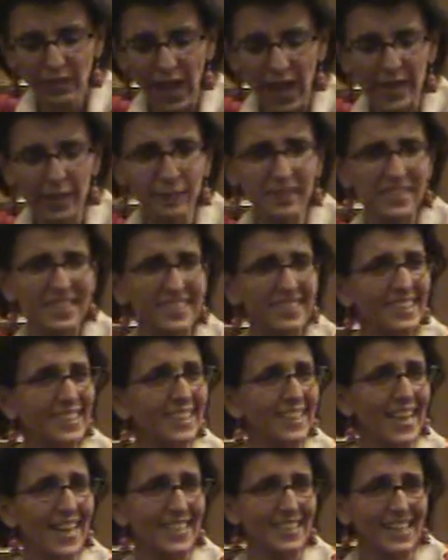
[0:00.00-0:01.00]
And he was dealing
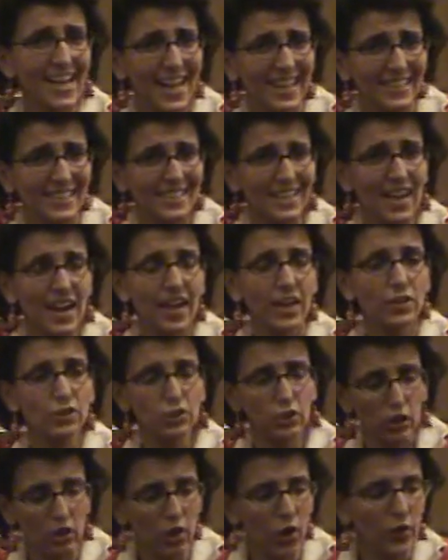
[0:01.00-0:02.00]
in a lot of
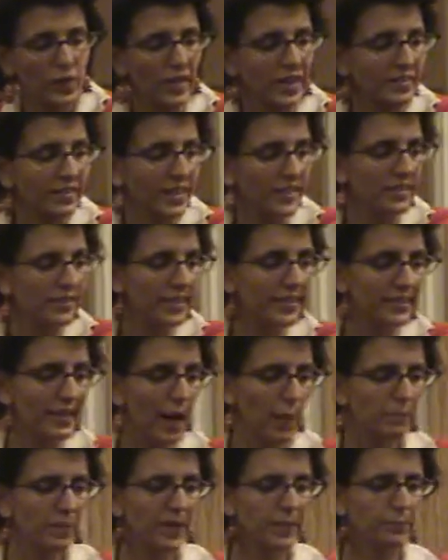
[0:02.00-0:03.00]
textiles, clothing, things like
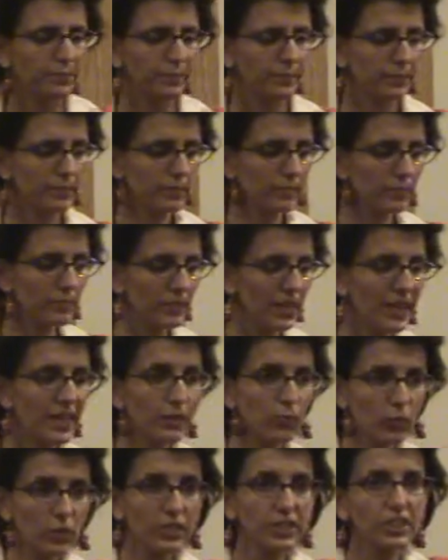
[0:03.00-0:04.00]
that. But
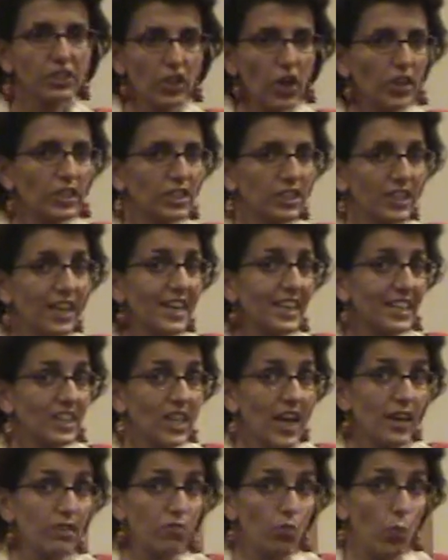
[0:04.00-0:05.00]
he really started studying a
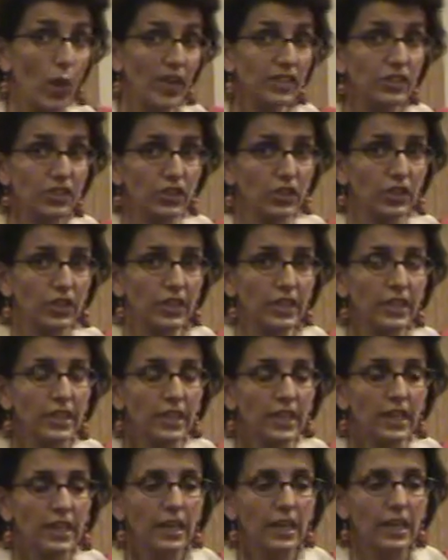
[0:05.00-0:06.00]
lot of Western
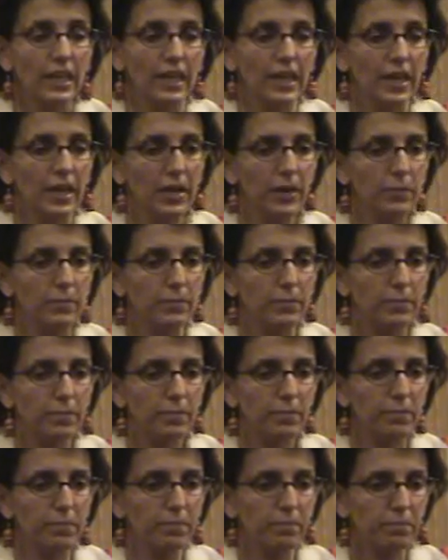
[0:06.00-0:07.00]
uh,
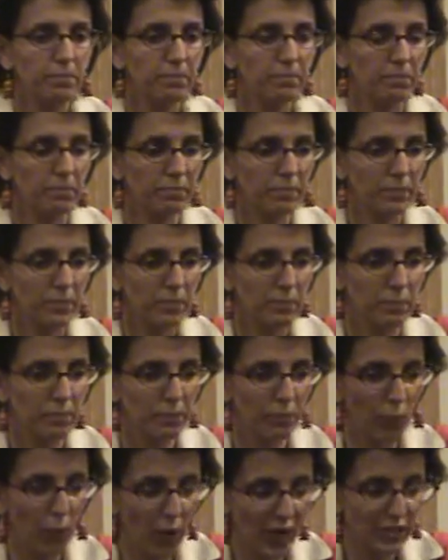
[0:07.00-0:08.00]

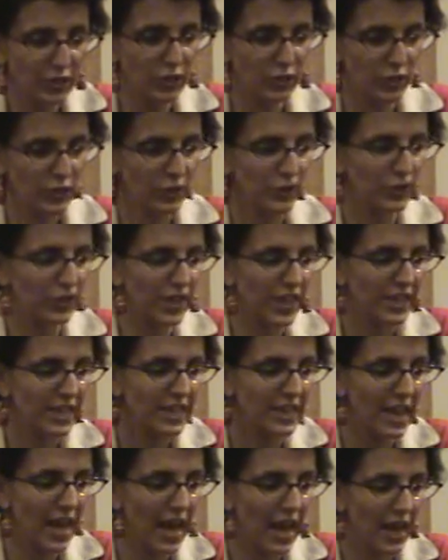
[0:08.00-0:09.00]
Westerners that
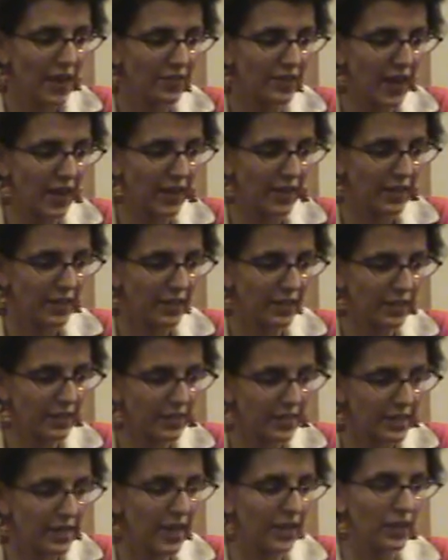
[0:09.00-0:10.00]
he had that
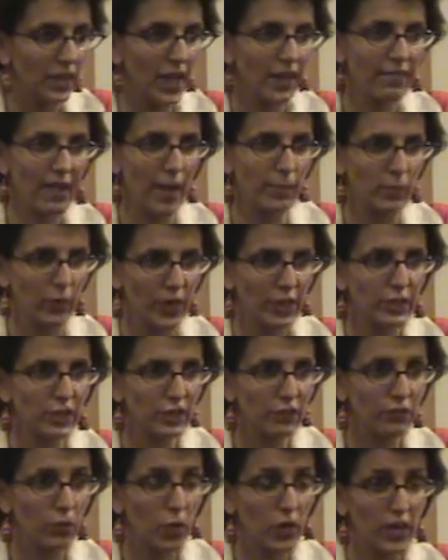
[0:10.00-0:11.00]
he had a lot of
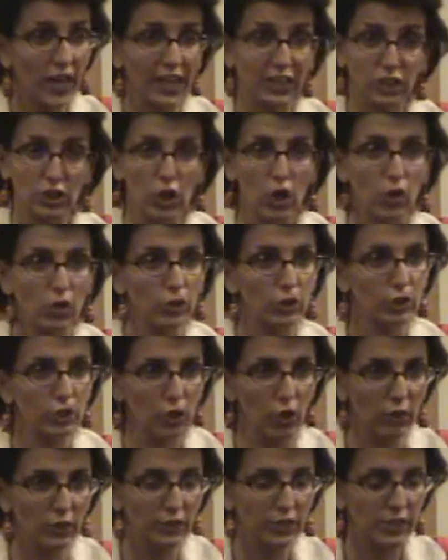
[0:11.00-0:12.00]
admiration for, like Charles
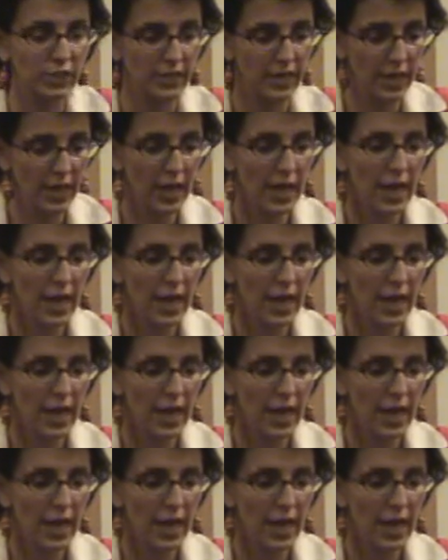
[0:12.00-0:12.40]
Schultz.